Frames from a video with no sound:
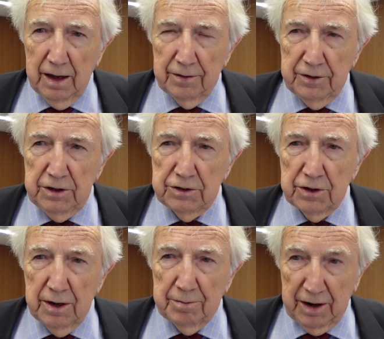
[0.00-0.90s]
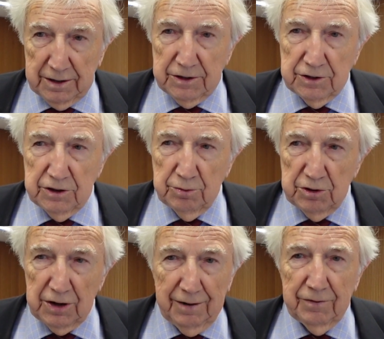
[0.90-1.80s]
these practices
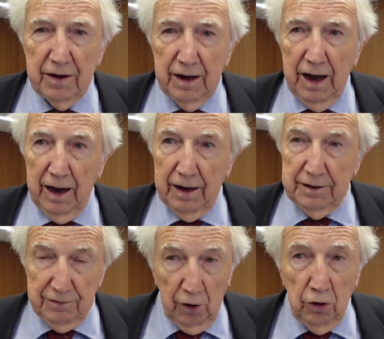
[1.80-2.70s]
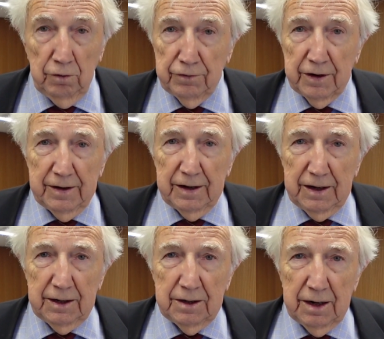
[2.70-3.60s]
which have evolved
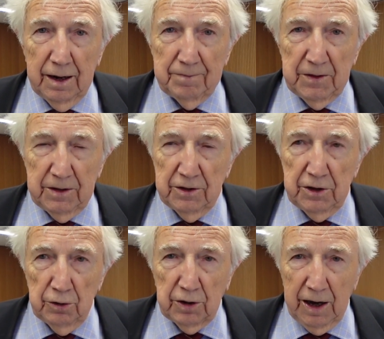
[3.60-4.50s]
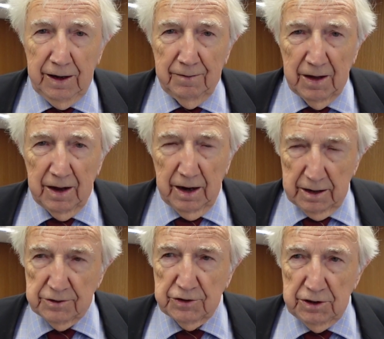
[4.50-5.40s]
in the UK,
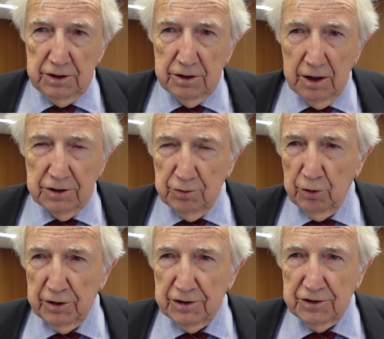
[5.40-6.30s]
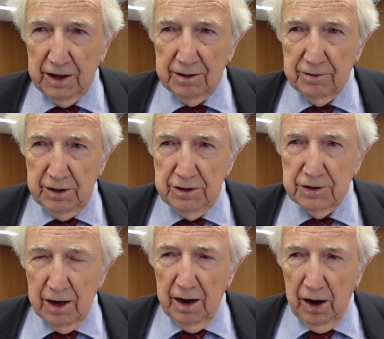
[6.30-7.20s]
and see to what extent these
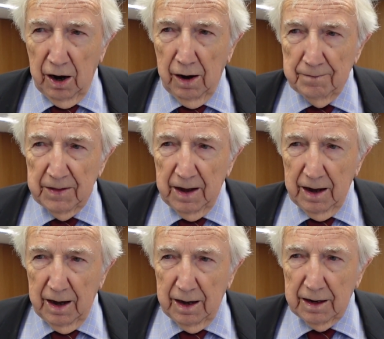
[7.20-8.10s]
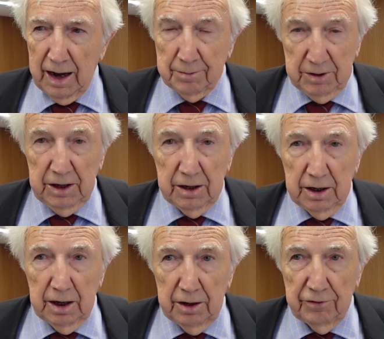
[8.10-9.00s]
are can be
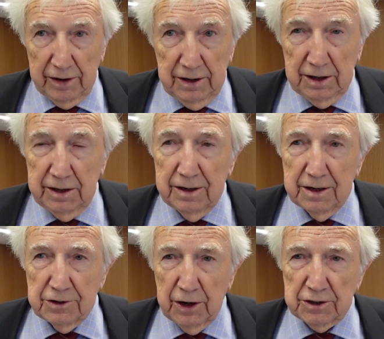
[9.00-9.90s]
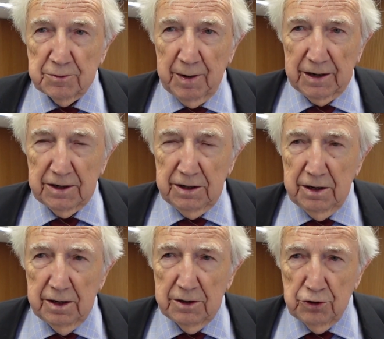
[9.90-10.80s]
readily transplanted
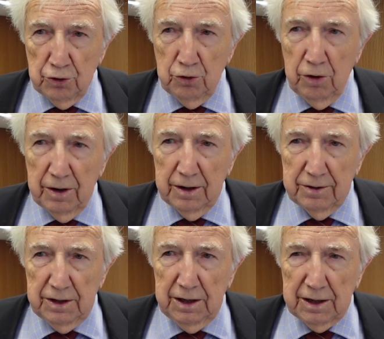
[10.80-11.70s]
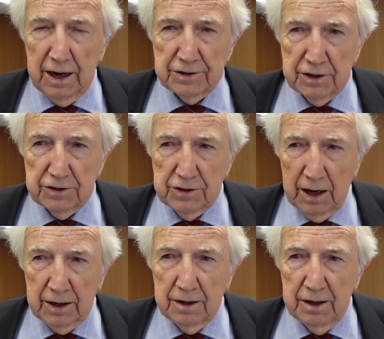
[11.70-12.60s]
to the
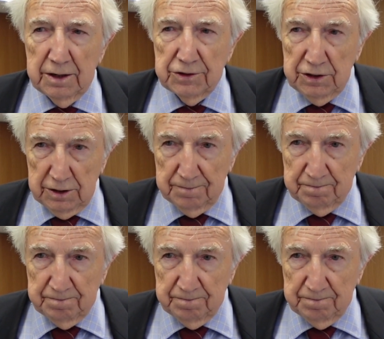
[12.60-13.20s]
Kazakhstan scene.